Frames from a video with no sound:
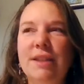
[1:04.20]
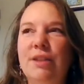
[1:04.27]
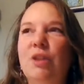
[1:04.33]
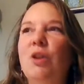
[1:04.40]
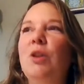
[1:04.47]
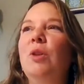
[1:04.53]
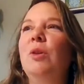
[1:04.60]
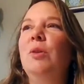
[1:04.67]

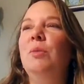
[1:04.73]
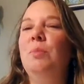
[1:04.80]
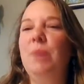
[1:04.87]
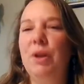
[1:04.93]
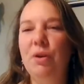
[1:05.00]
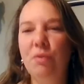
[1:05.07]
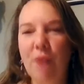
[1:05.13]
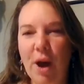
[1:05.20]
still
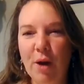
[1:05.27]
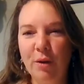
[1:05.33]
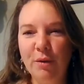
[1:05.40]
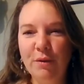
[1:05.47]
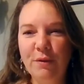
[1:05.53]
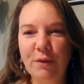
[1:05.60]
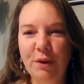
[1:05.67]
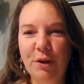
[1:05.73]
been
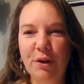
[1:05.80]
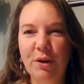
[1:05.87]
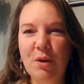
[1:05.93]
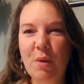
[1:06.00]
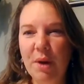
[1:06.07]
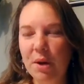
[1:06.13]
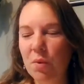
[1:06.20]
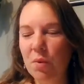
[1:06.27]
around for
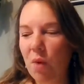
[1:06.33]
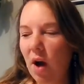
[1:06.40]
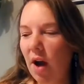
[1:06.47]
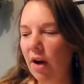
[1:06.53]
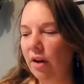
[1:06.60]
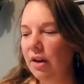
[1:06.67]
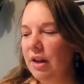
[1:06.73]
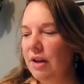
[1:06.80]
quite a
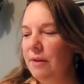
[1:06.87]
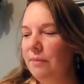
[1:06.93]
while,